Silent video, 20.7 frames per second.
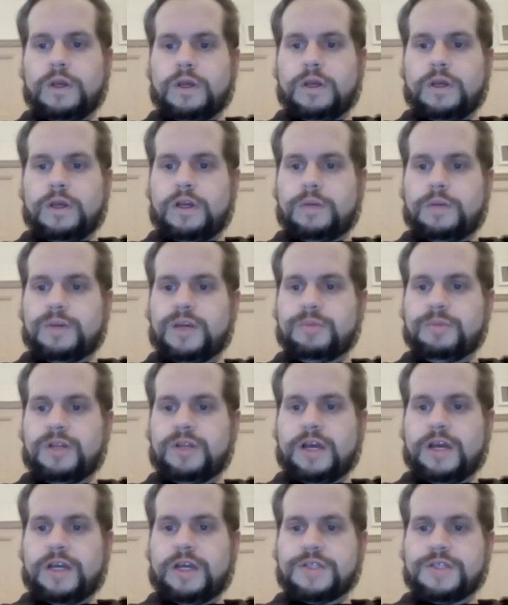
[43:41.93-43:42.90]

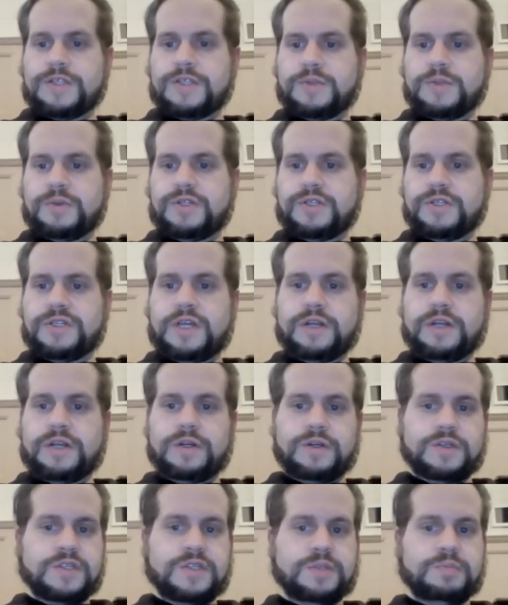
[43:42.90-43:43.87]
Pamela asks, when
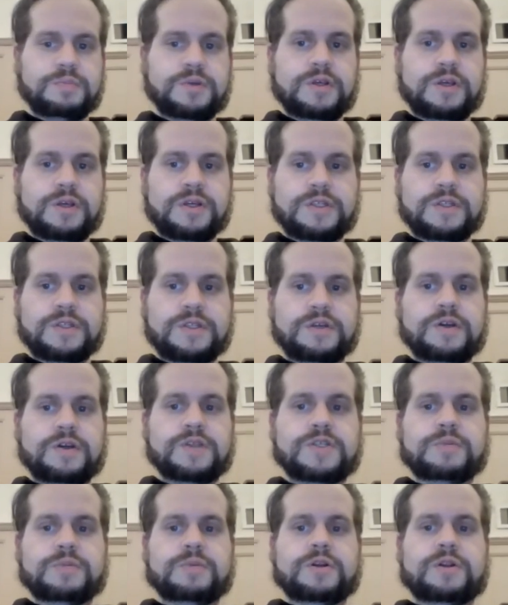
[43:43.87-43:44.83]
standing to speak, has the
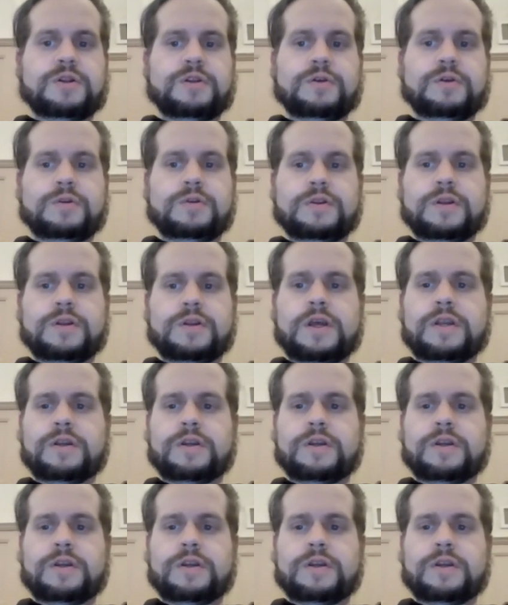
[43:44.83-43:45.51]
custom included